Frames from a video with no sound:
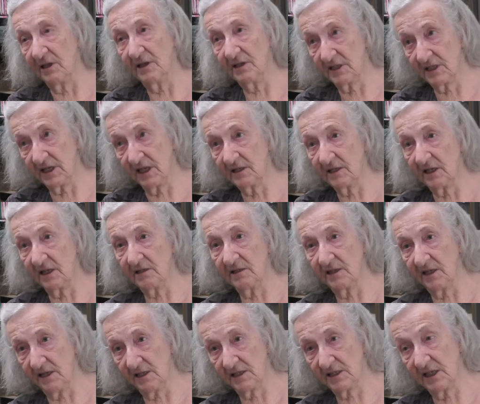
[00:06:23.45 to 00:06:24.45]
And
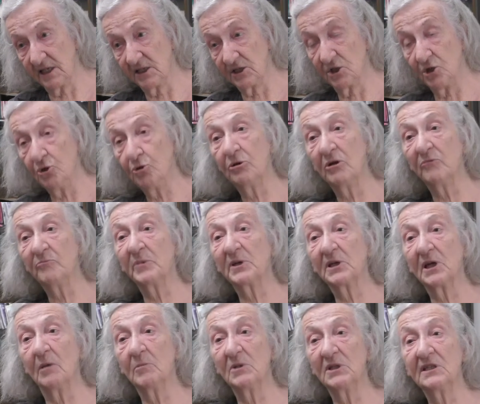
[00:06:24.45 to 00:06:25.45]
Santander says, you have
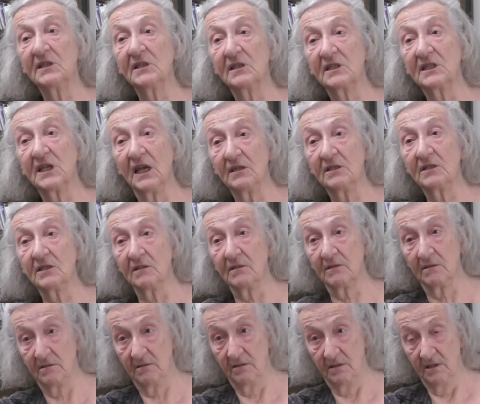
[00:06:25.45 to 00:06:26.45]
become a dictator,